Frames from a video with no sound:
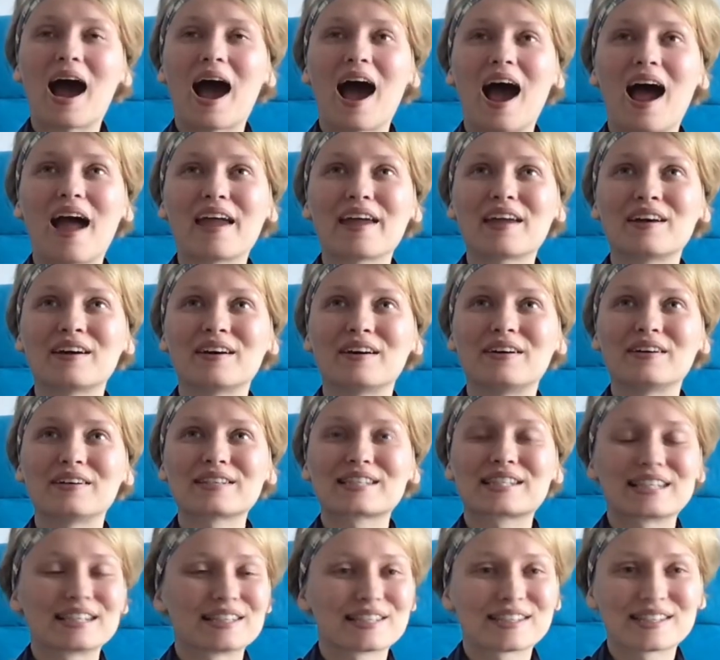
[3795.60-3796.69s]
I
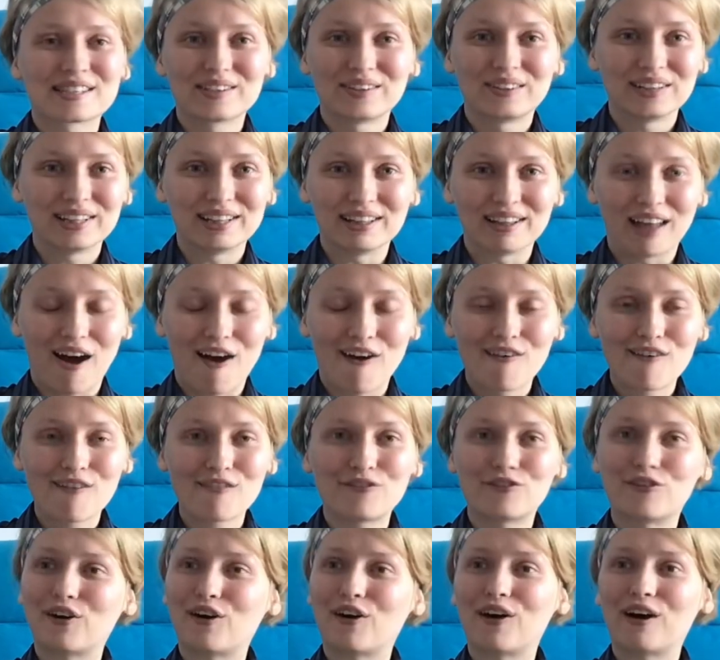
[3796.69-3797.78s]
sincerely love.